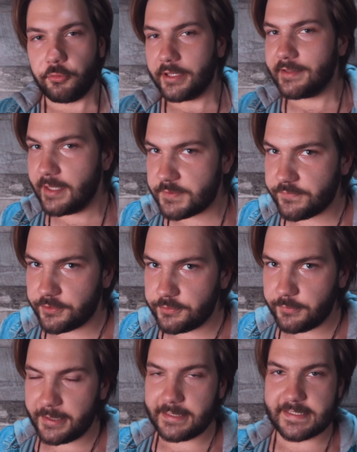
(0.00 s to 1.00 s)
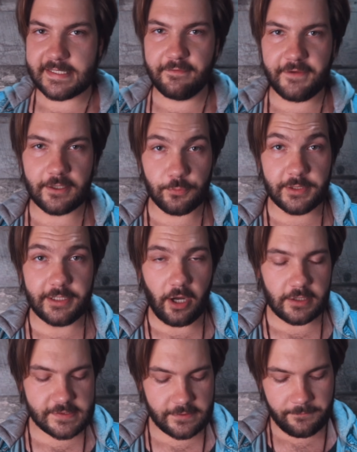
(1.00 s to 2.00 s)
quick tips for you to make this effect really
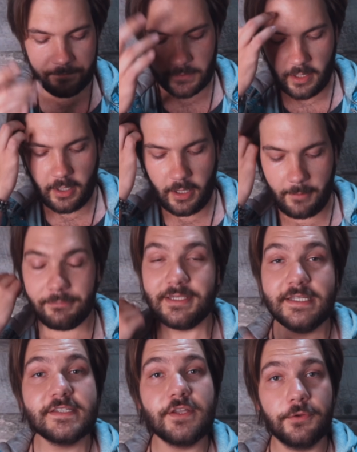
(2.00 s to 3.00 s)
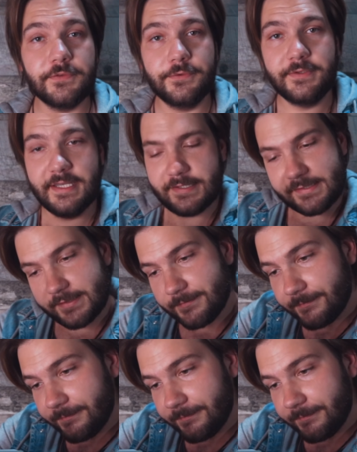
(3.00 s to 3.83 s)
awesome. Please don't do this.